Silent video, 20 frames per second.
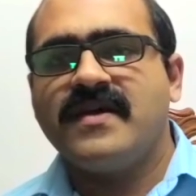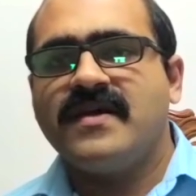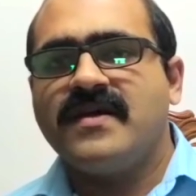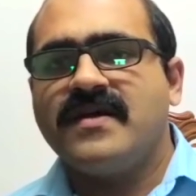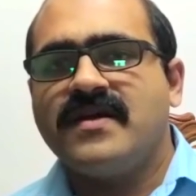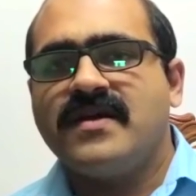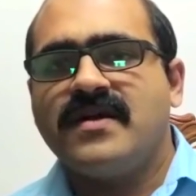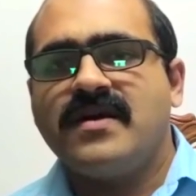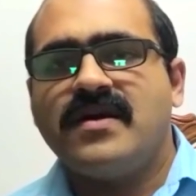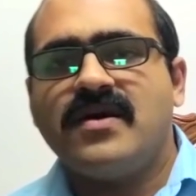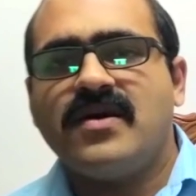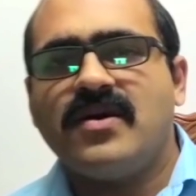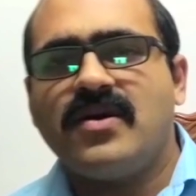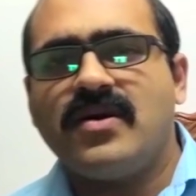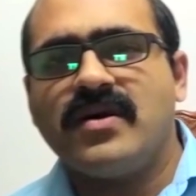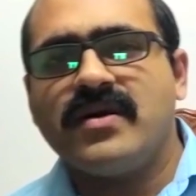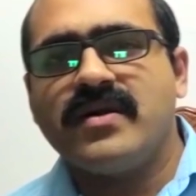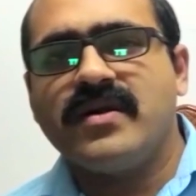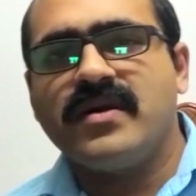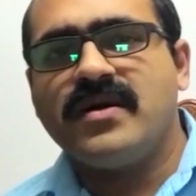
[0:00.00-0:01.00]
items
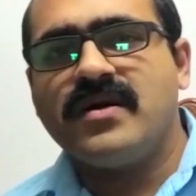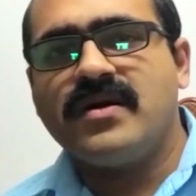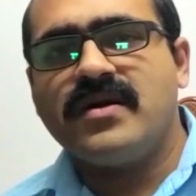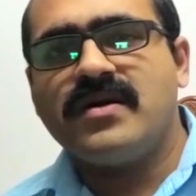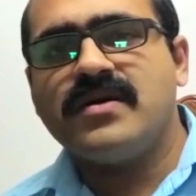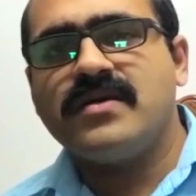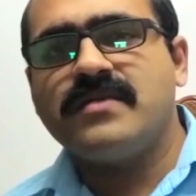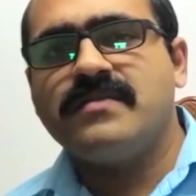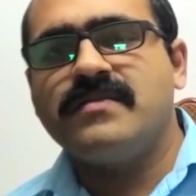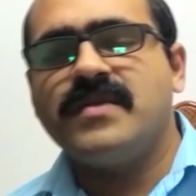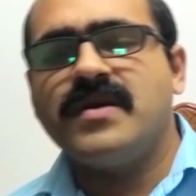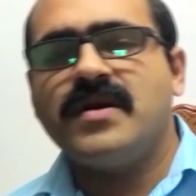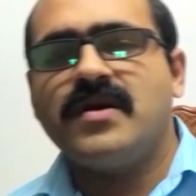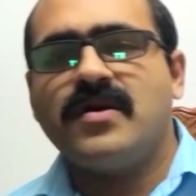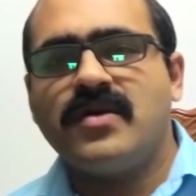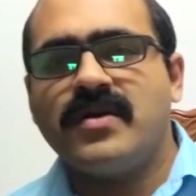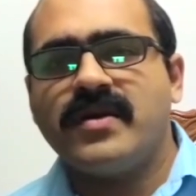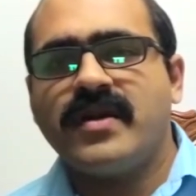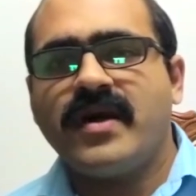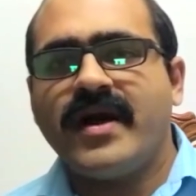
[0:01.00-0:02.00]
which has been imported
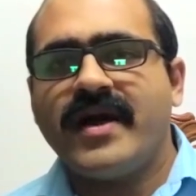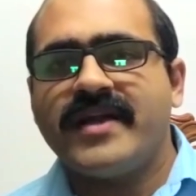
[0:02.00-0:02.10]
from